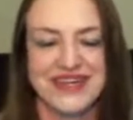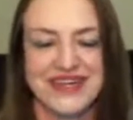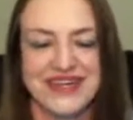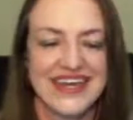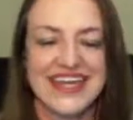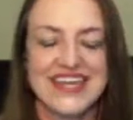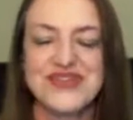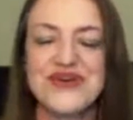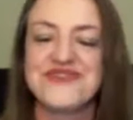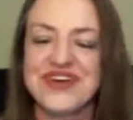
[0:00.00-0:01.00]
But it's
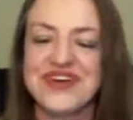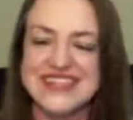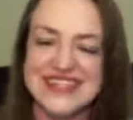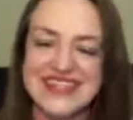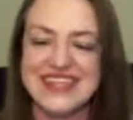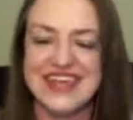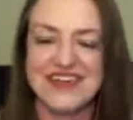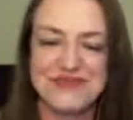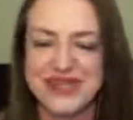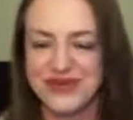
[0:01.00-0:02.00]
so fun to see
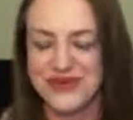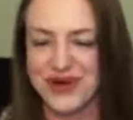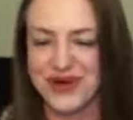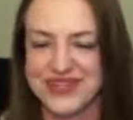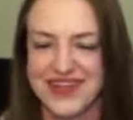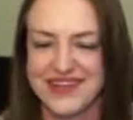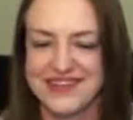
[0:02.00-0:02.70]
everybody grow, and